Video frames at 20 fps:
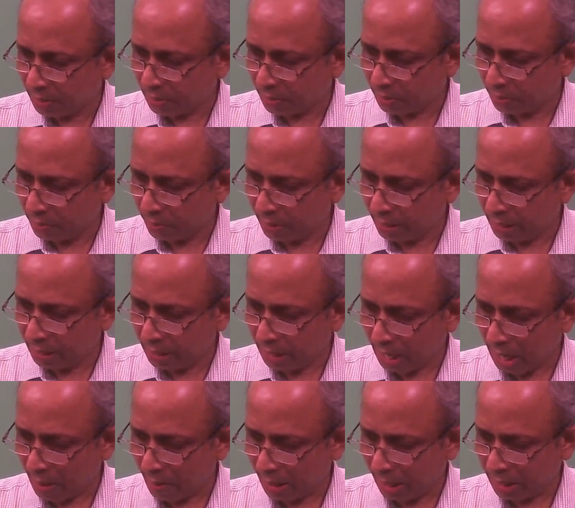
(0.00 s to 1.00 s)
We
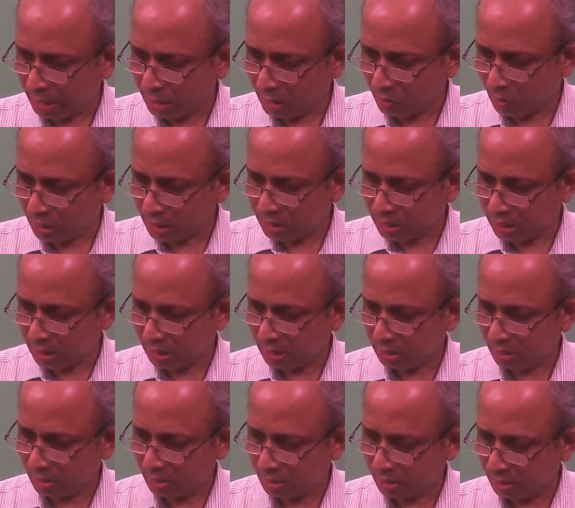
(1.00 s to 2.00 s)
have another
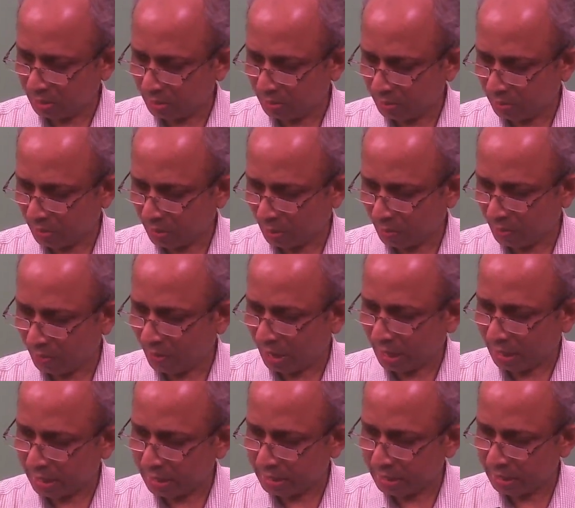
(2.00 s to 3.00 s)
question from a
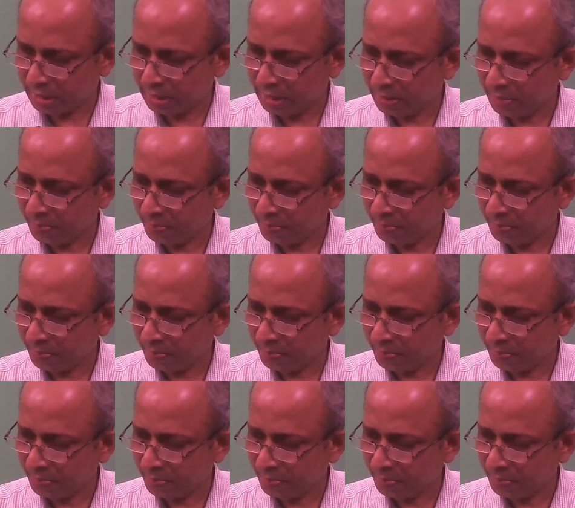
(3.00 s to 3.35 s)
faculty.